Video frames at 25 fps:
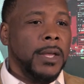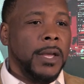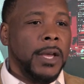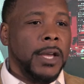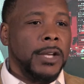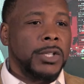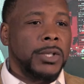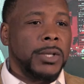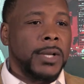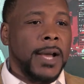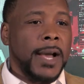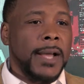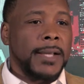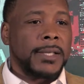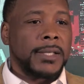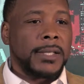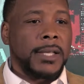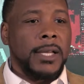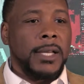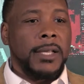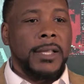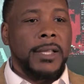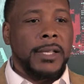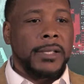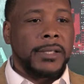As you guys
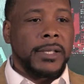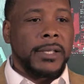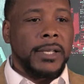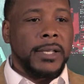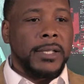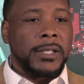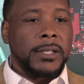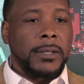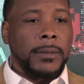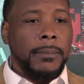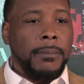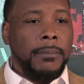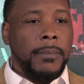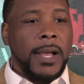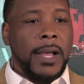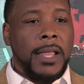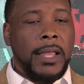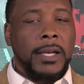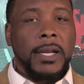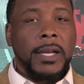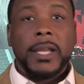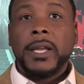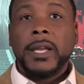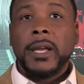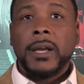see, this is
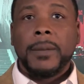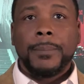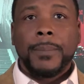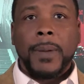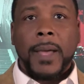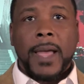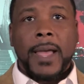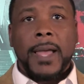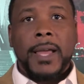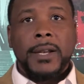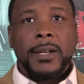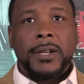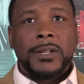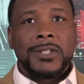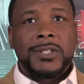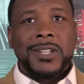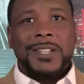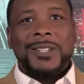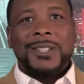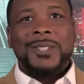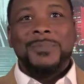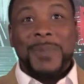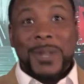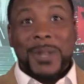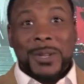Melanie Payne.
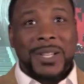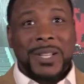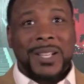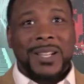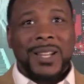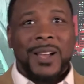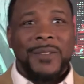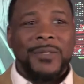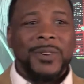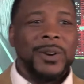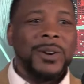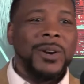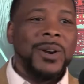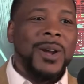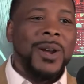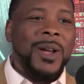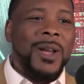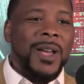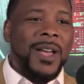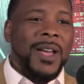She's music lover.